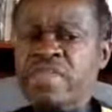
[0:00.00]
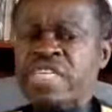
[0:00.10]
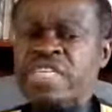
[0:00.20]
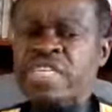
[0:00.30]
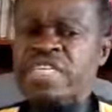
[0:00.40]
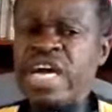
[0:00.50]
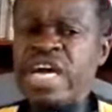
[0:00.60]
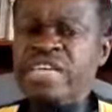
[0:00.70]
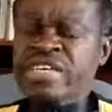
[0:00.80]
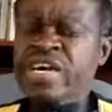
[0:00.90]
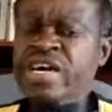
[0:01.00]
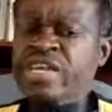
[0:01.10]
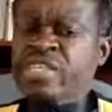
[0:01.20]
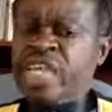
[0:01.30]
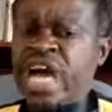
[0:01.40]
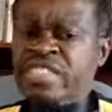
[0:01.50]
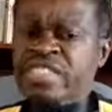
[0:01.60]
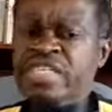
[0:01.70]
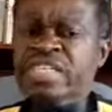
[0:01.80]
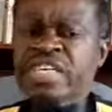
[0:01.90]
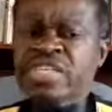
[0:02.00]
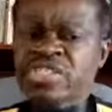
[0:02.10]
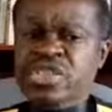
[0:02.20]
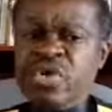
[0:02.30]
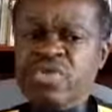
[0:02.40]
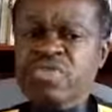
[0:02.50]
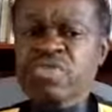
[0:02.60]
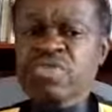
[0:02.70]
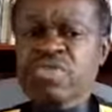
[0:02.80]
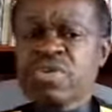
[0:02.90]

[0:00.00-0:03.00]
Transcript: that his ideas are set in stone.